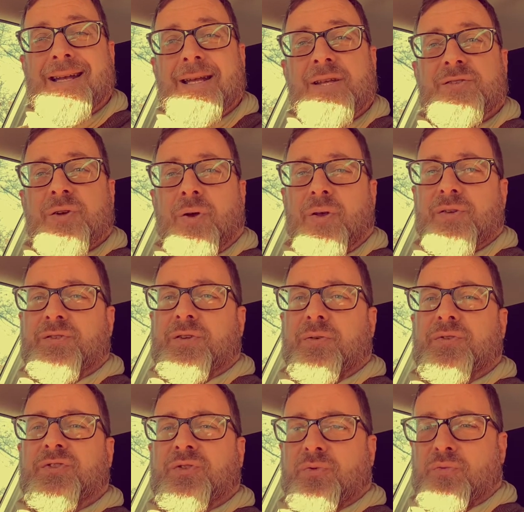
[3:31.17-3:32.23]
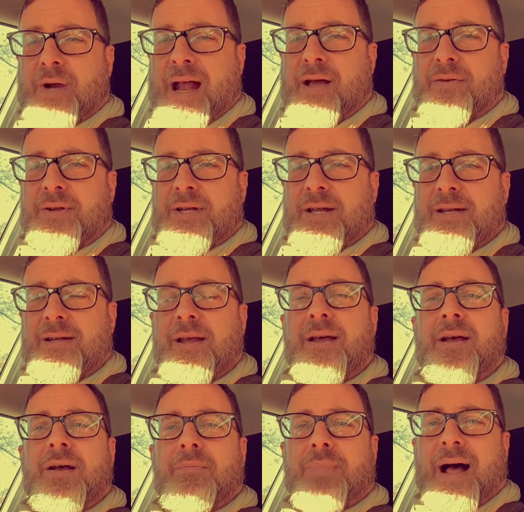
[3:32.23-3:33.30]
is also surrounded
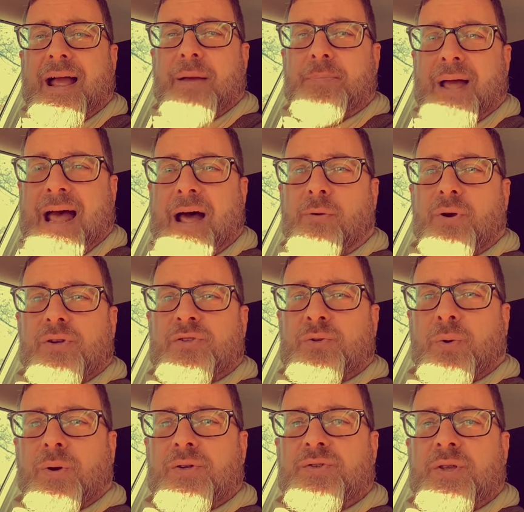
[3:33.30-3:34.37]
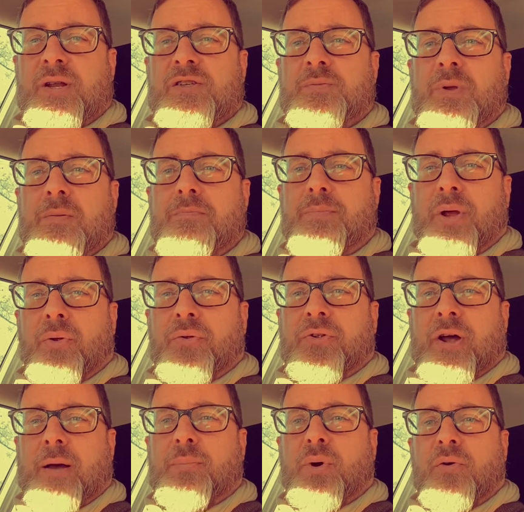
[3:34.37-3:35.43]
by a power source that has been built
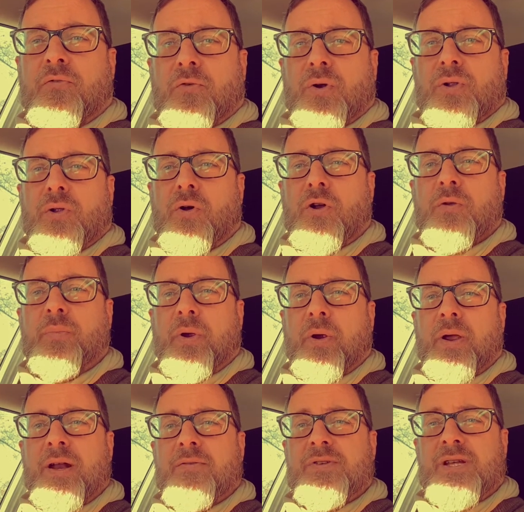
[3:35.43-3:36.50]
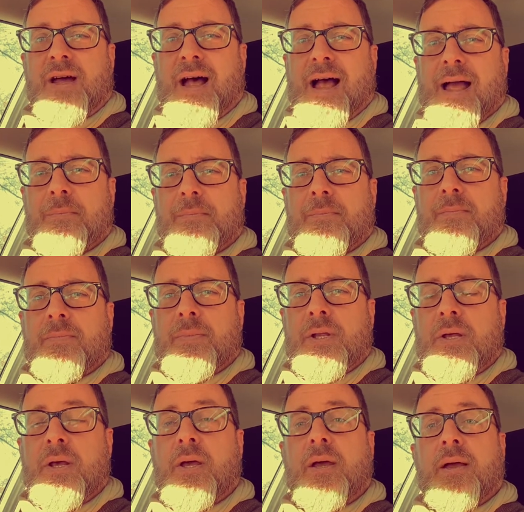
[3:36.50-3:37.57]
up over a long period of time.
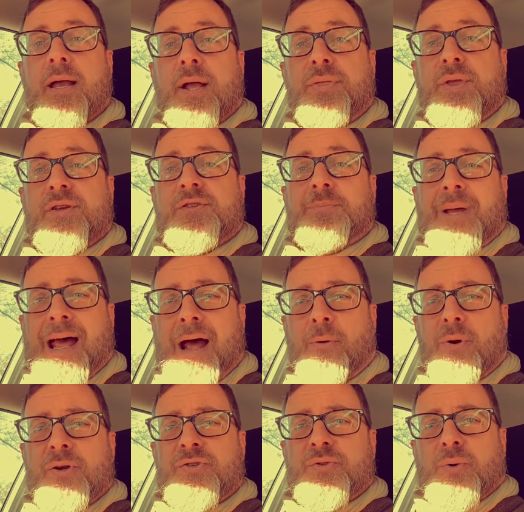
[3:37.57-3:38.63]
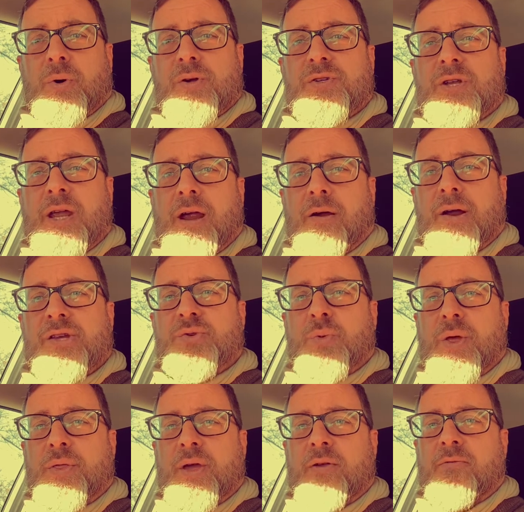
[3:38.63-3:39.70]
And this power source carries
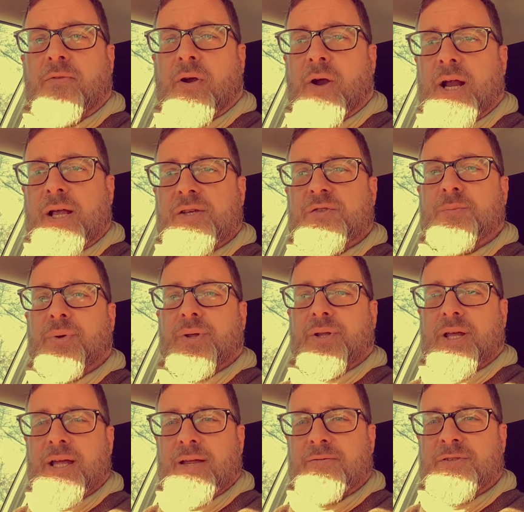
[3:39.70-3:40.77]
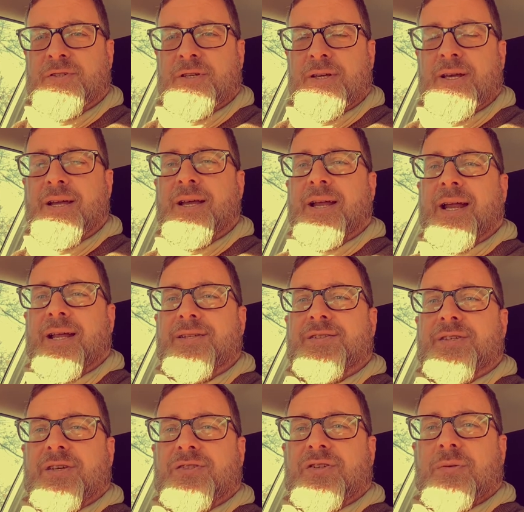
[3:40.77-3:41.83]
with it various beliefs and
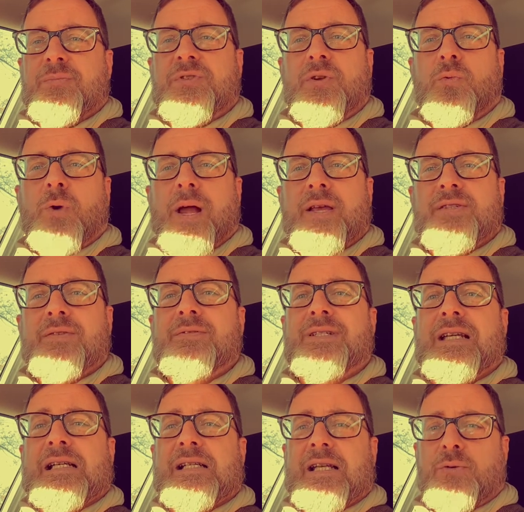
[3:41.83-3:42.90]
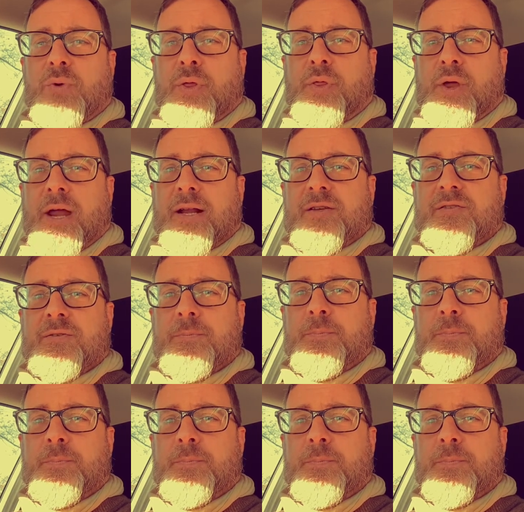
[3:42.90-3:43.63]
systems and ways of dealing with things.